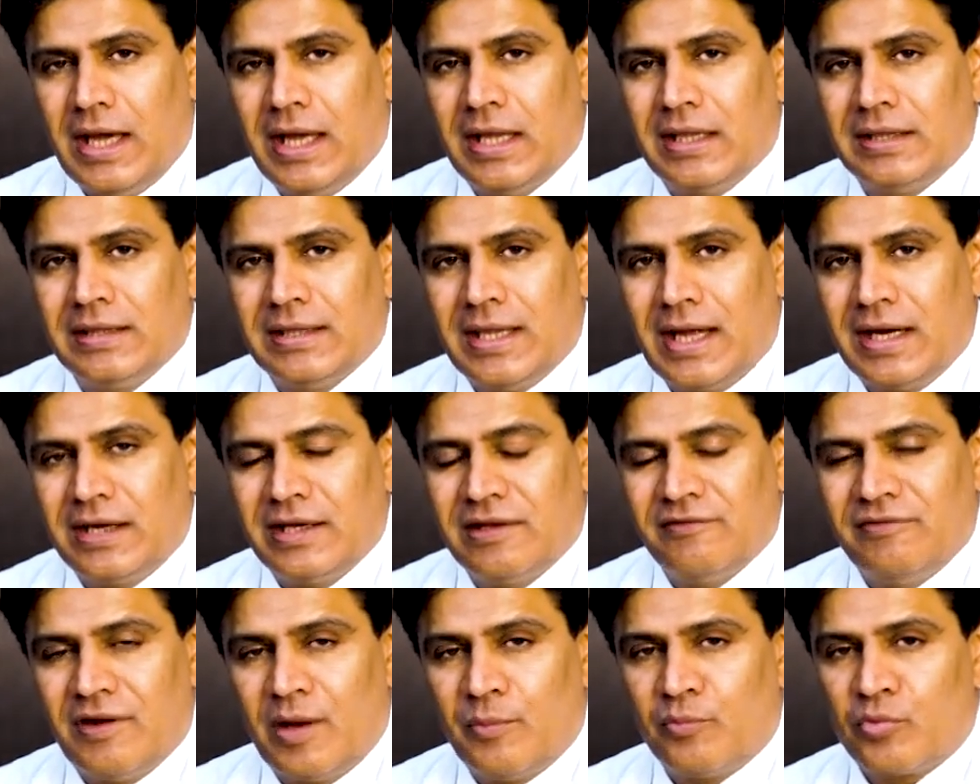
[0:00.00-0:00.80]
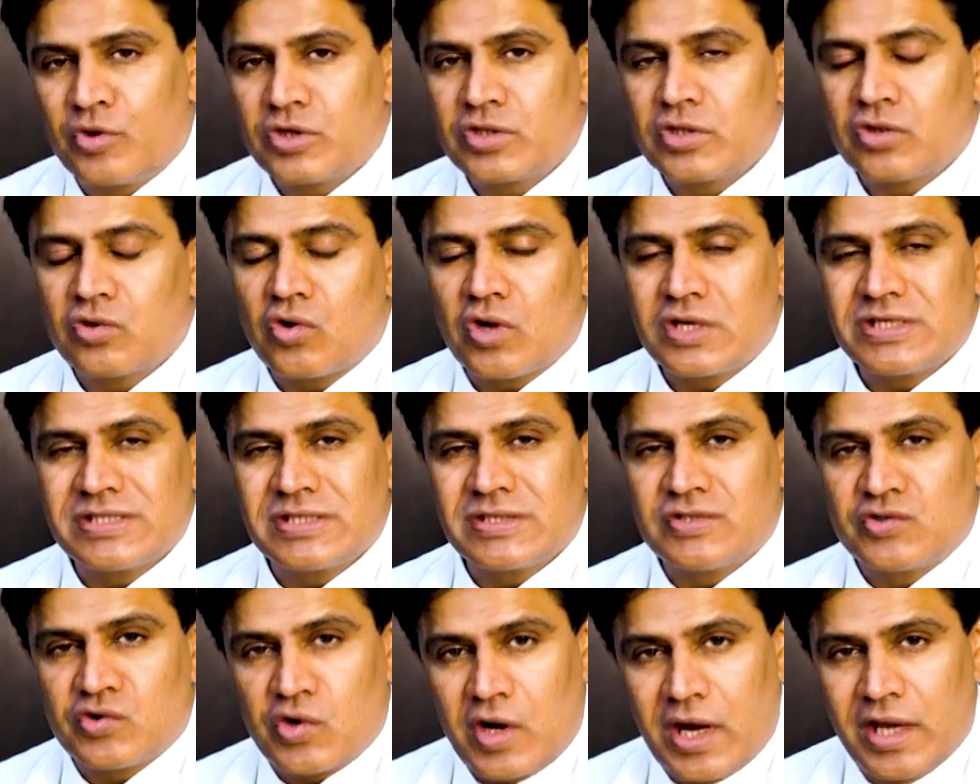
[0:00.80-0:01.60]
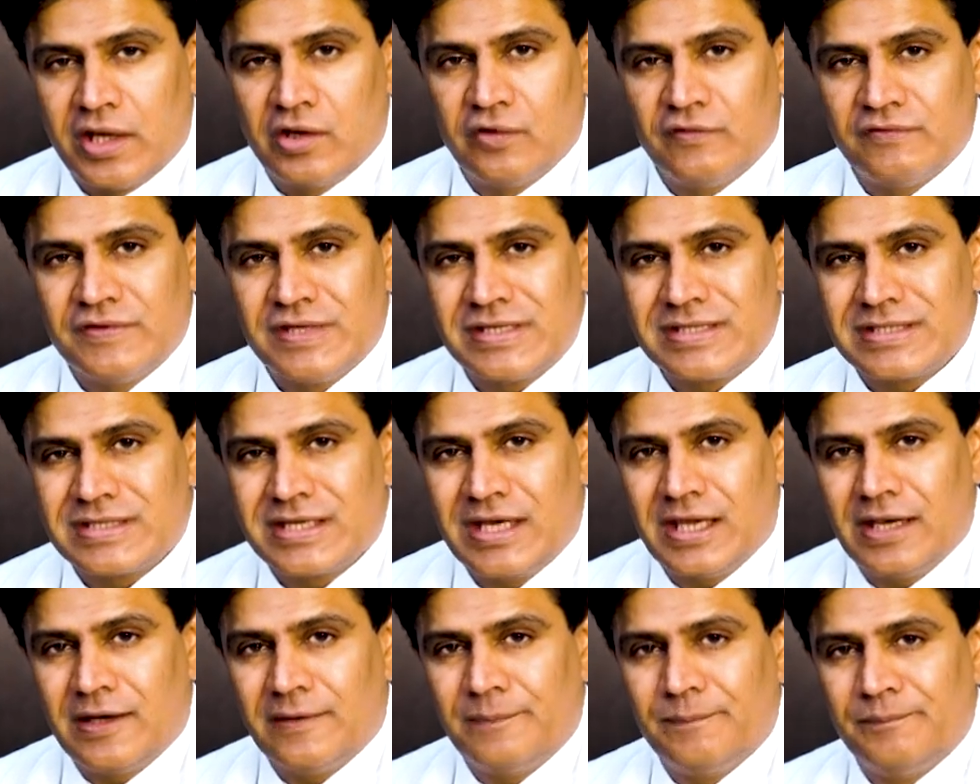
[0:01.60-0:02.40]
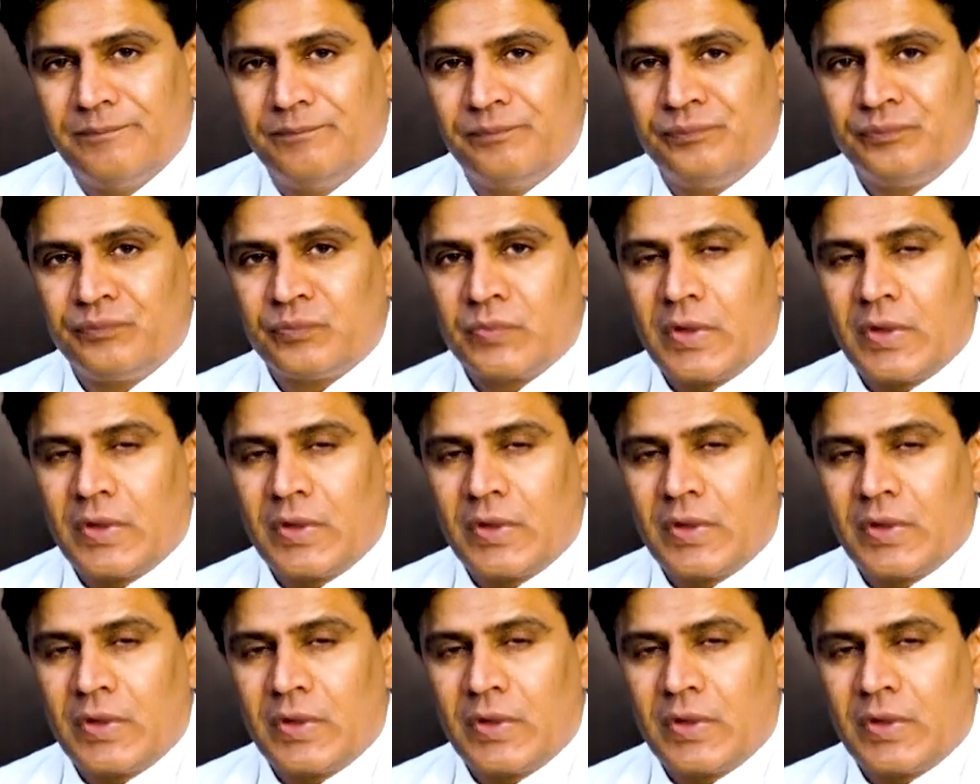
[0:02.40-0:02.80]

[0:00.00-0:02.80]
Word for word: and that evaporation causes drying of the skin,